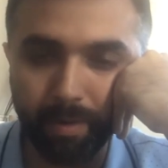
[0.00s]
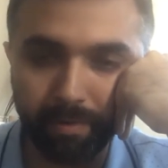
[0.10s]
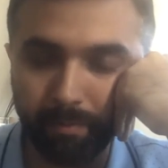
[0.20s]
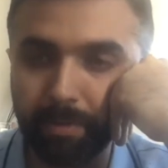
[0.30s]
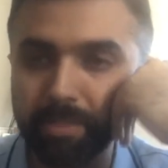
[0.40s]

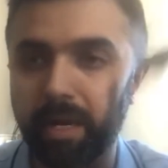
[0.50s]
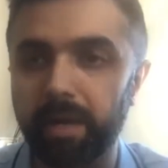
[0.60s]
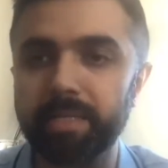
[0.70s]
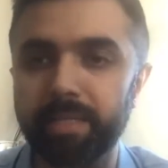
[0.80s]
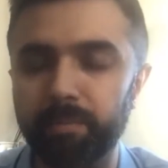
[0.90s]
when you're
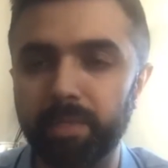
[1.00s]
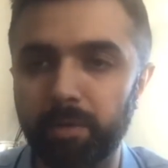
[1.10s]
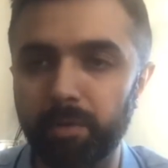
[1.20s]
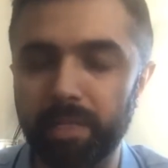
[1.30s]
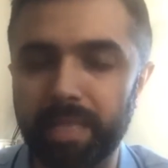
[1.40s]
starting
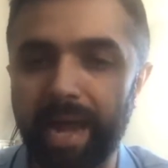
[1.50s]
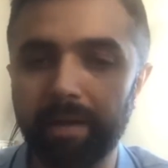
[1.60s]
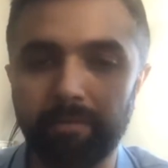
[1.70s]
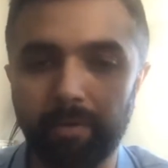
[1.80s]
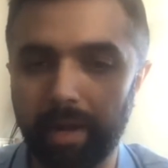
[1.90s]
something, you're in
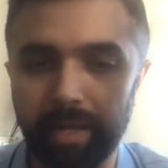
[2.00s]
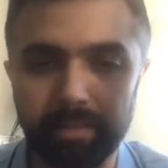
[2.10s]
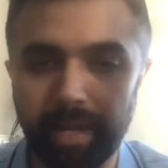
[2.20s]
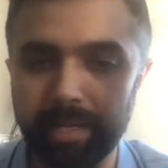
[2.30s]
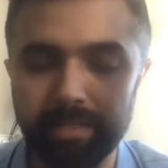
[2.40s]
that for
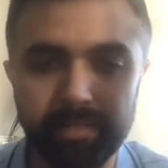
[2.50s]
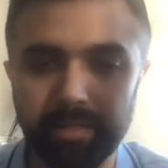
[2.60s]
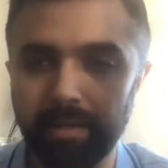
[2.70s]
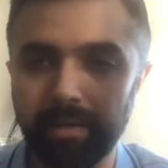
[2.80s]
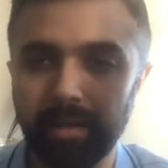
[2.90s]
like the
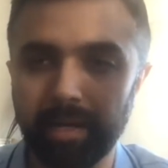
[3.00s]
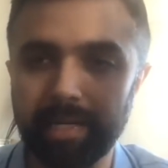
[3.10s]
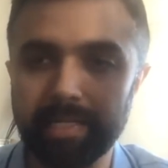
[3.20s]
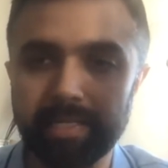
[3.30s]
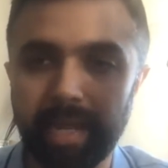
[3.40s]
next
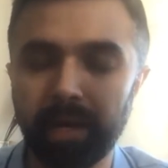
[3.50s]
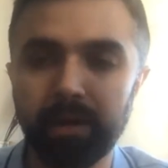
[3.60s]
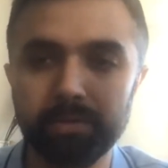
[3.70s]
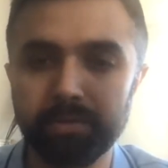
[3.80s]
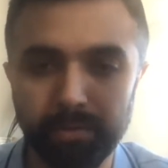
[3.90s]
at least
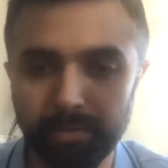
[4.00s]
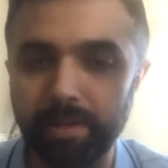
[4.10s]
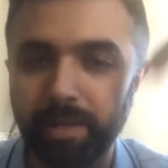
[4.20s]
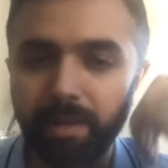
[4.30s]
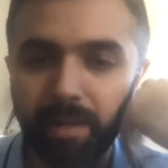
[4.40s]
decade or
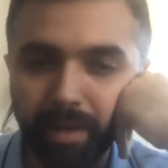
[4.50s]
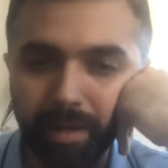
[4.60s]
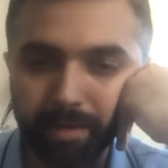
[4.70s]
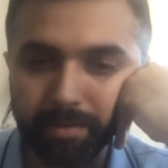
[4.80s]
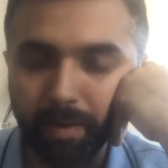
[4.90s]
so.
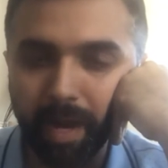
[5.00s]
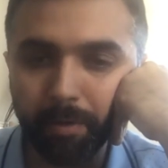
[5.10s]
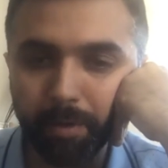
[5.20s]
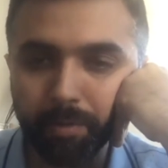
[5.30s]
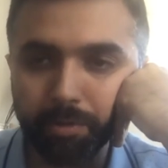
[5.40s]
So
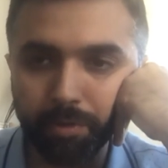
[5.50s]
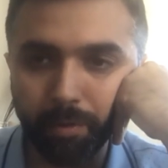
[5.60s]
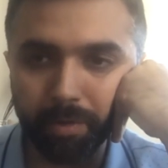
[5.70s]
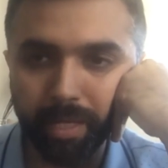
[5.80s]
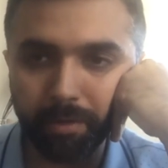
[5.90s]
how do you
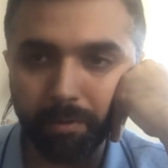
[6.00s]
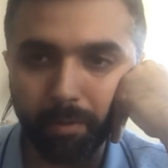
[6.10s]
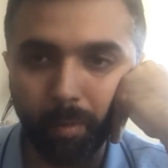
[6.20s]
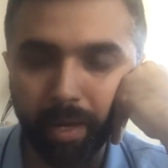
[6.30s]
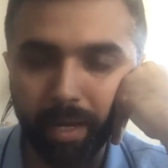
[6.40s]
ensure that
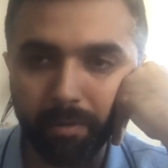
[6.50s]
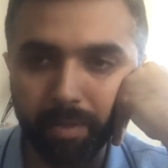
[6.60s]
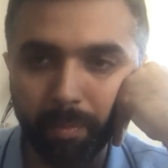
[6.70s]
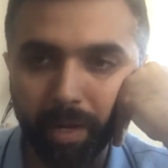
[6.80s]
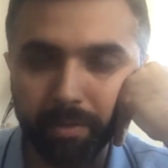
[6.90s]
you're going
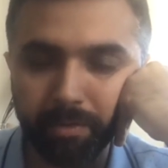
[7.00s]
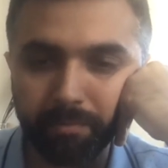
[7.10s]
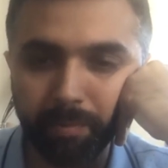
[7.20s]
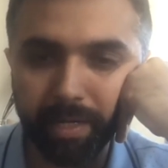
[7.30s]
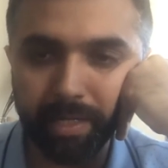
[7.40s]
down the path
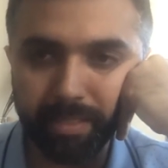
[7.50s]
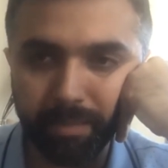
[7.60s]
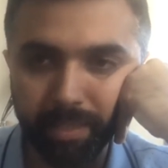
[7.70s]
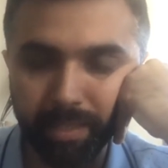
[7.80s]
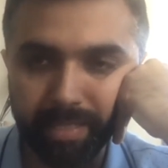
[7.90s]
of building
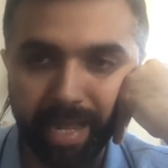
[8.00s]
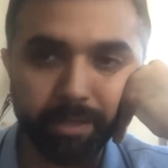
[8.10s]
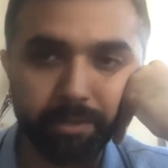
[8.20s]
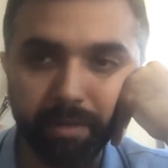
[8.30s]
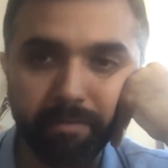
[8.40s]
something that's
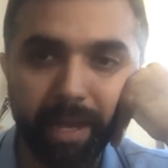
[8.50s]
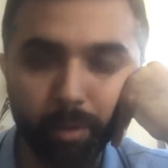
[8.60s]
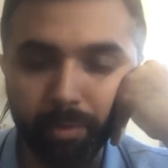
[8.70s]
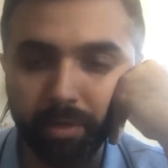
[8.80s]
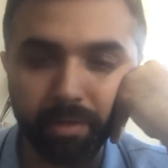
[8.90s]
actually
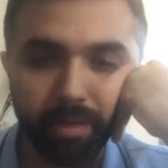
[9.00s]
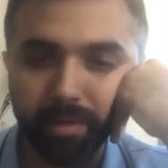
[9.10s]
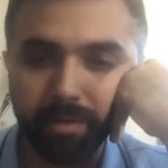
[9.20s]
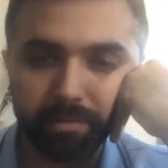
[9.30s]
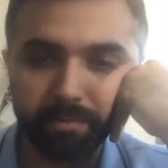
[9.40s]
valuable
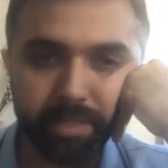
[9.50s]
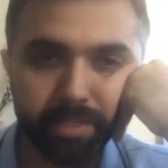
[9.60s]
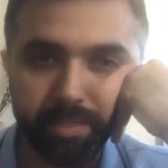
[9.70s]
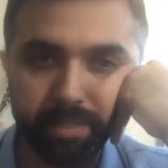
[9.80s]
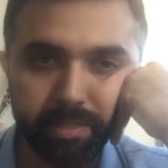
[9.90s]

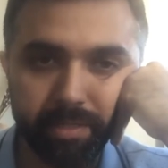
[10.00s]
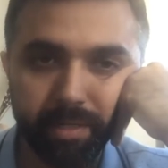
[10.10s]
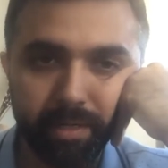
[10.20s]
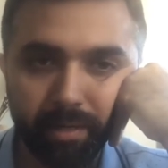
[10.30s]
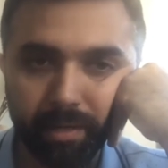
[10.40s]
versus
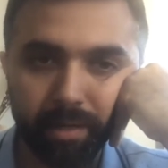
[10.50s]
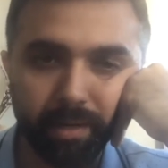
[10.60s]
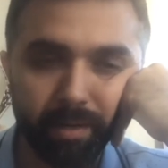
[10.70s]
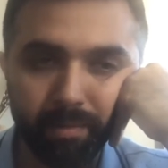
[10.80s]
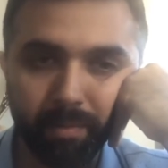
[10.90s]

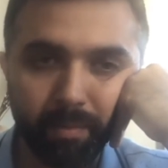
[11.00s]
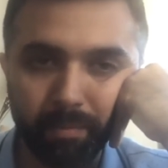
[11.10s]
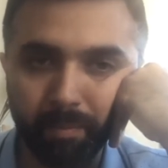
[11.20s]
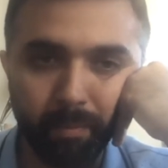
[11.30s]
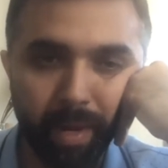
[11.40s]

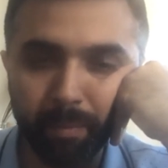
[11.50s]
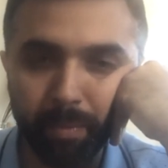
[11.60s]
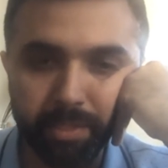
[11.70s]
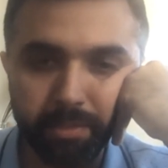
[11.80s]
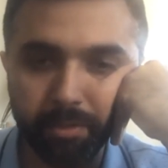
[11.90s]
might
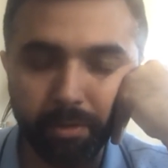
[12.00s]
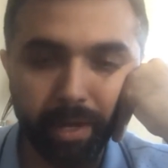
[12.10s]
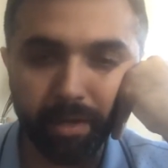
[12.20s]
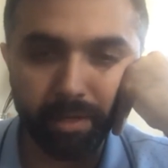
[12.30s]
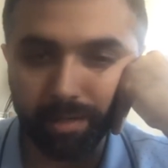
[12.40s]
be just
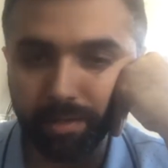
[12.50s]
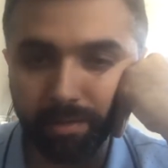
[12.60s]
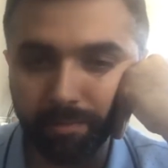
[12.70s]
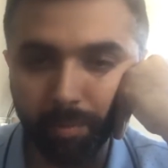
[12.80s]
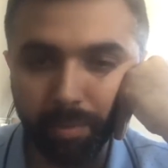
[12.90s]
theoretical
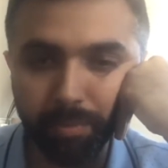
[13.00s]
for people?